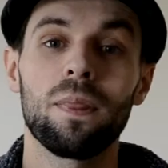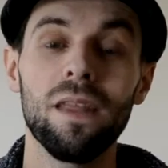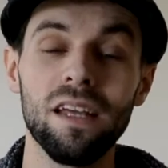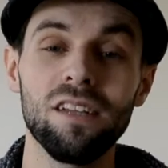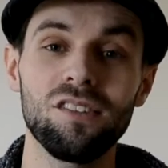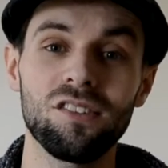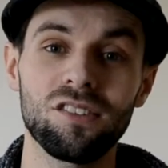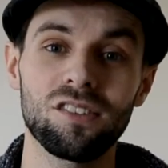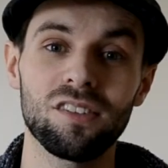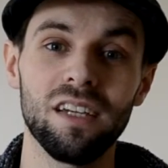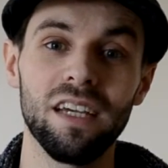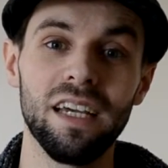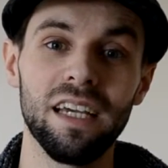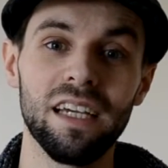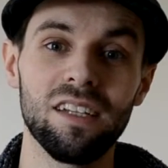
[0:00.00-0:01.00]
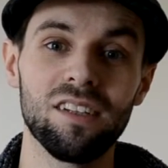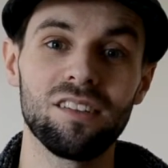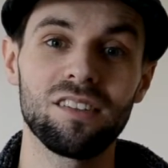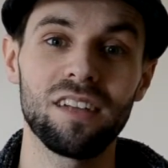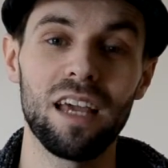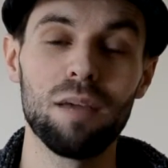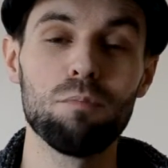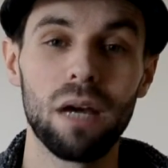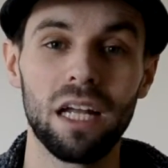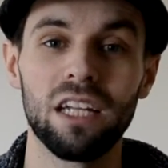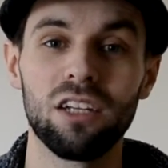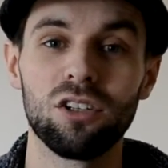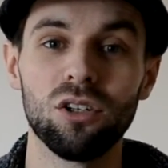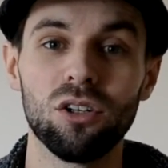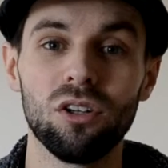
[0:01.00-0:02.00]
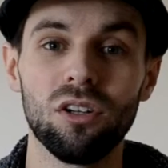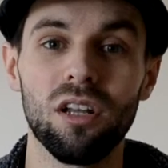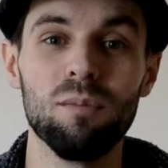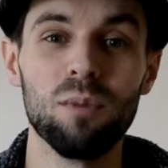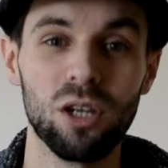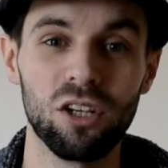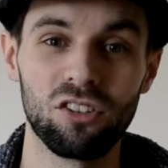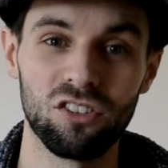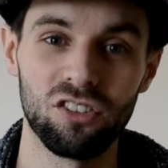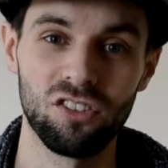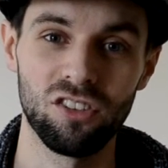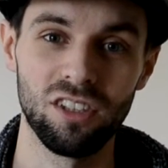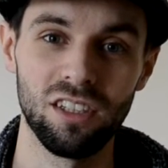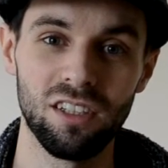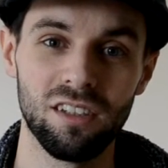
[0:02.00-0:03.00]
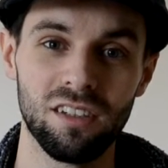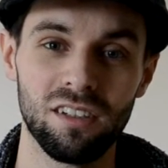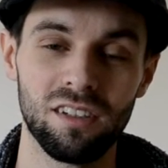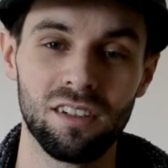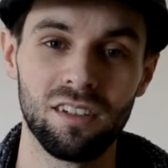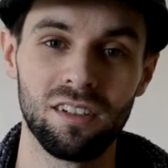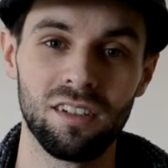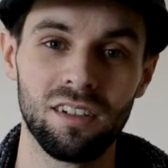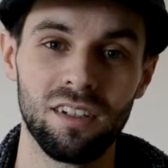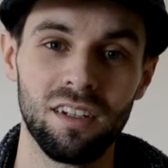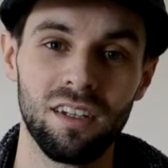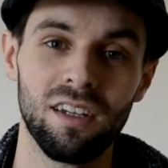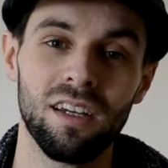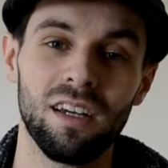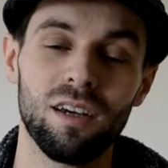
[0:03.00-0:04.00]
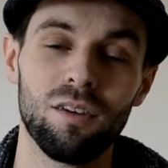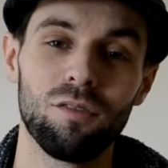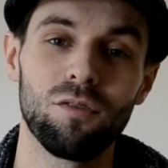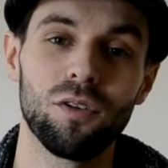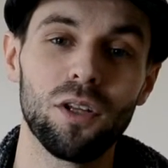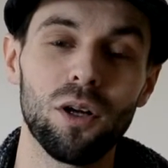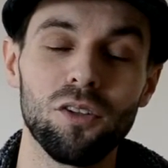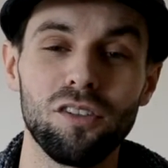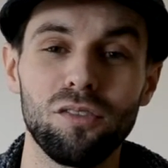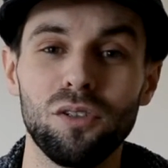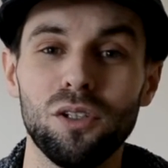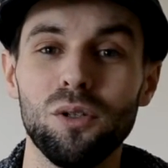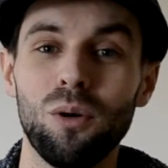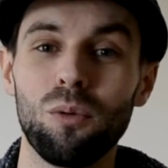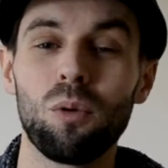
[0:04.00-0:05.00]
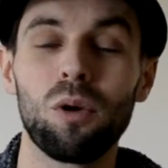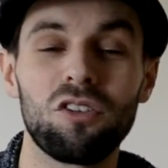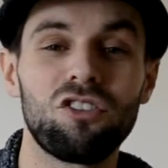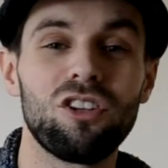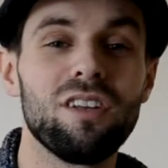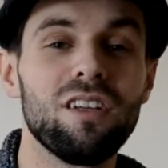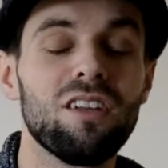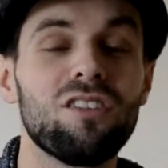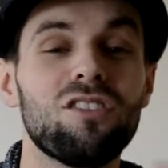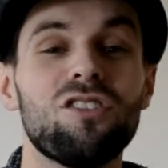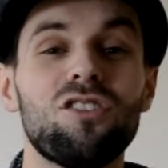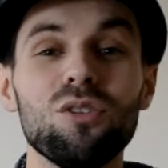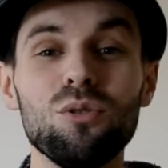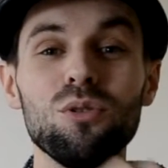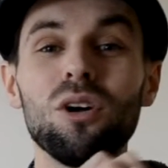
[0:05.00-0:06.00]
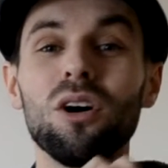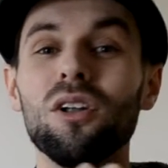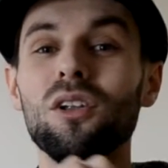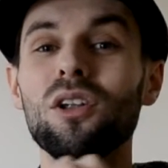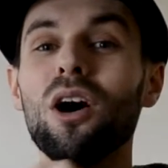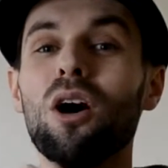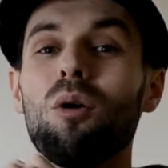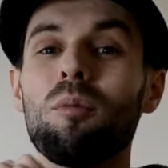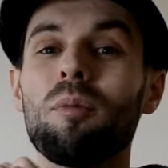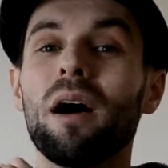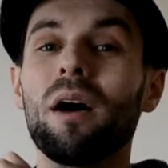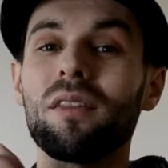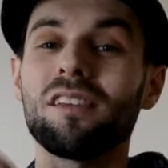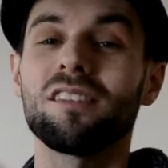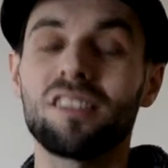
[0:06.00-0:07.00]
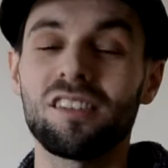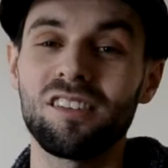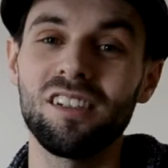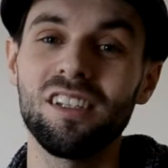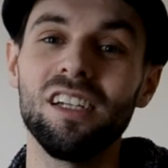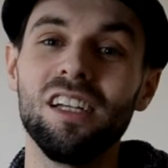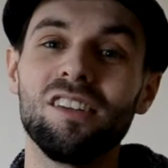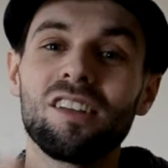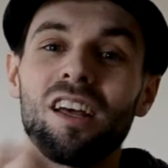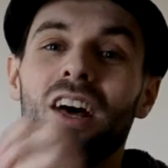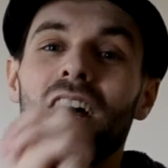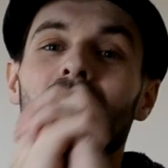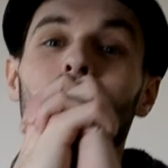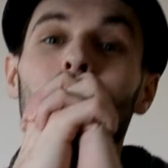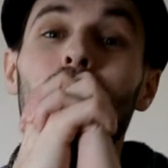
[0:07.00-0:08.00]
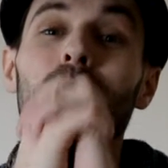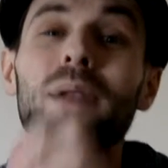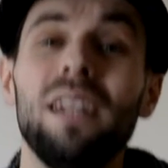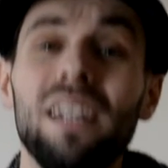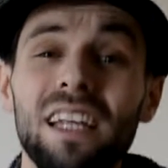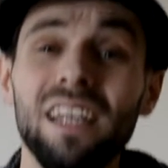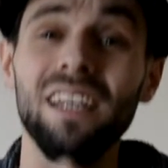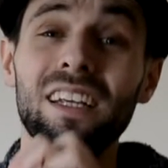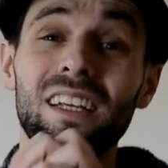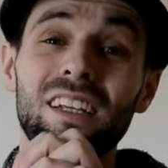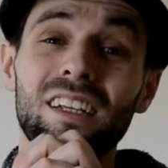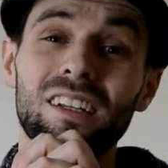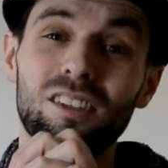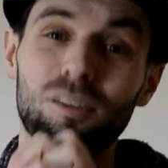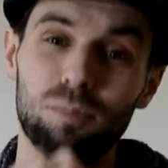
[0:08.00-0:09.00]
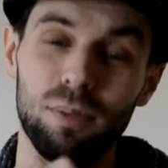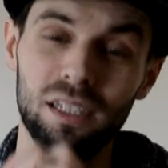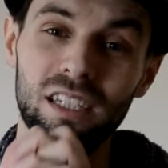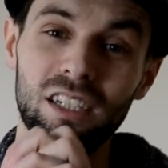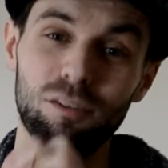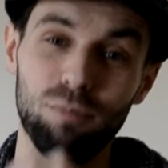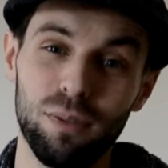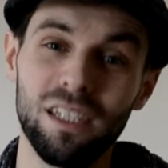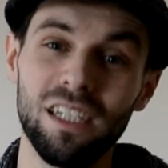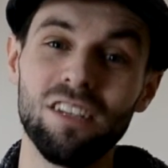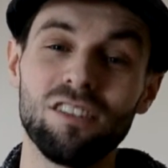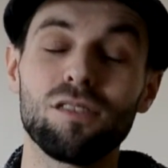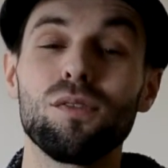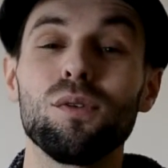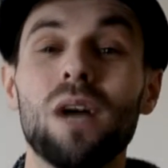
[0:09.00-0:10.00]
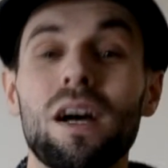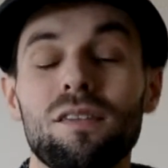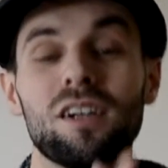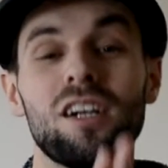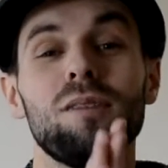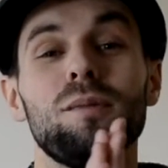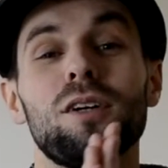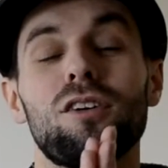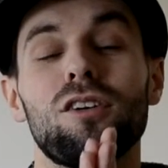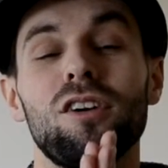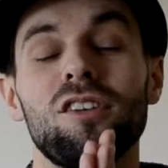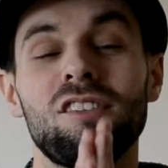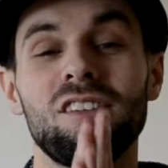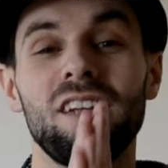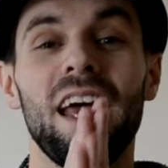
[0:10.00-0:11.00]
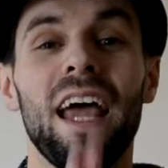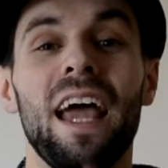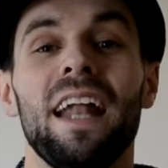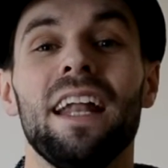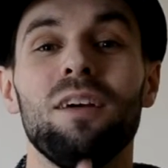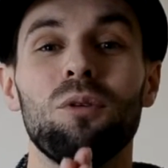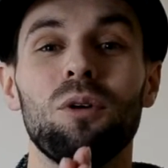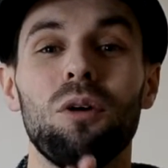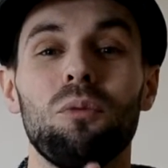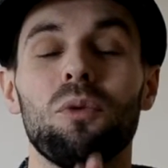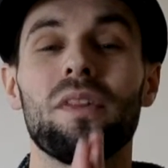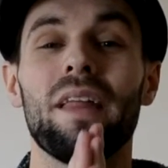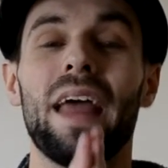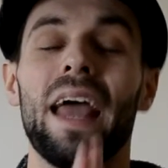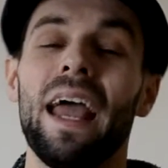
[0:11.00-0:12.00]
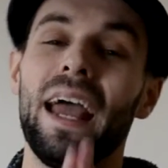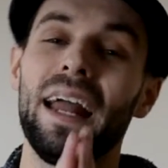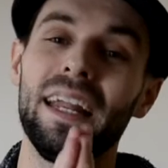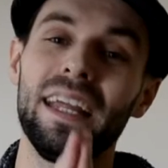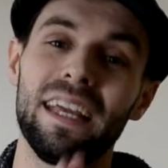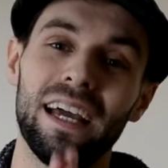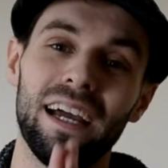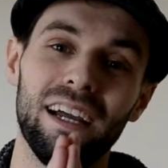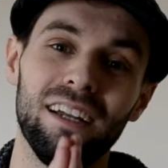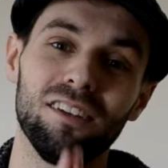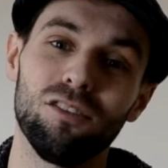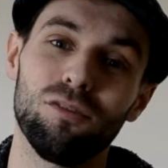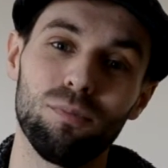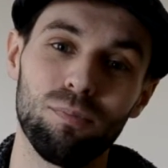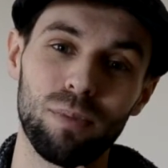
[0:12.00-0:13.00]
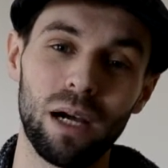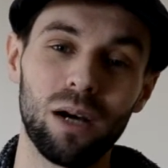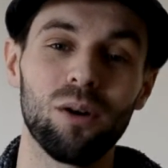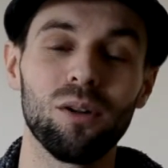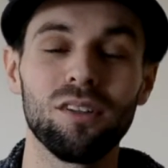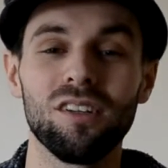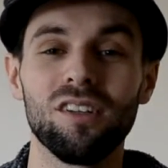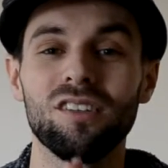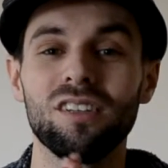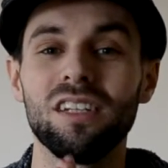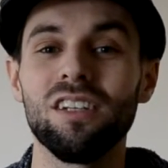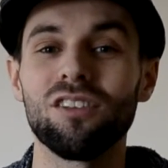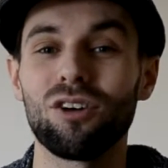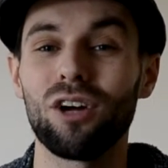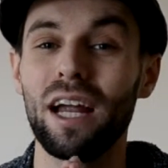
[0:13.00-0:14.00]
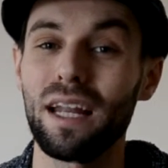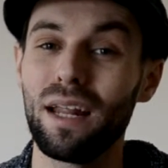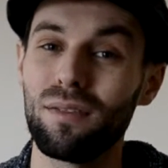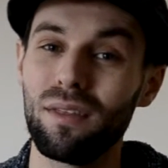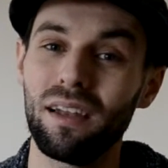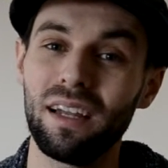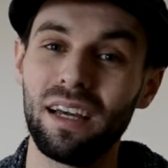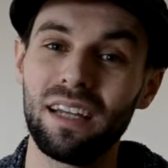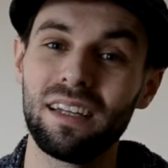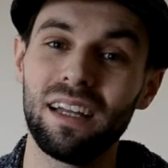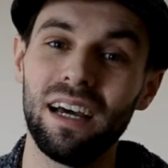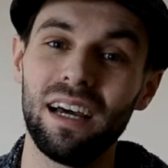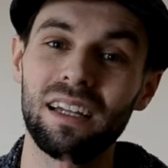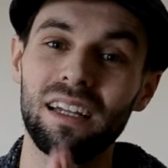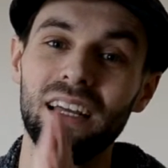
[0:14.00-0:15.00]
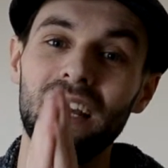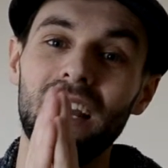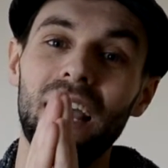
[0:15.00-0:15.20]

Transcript: This is a medical emergency. For those of you who are watching that do not know about this disease, please, if you ever come across anyone with any kind of bowel disease or anything like that,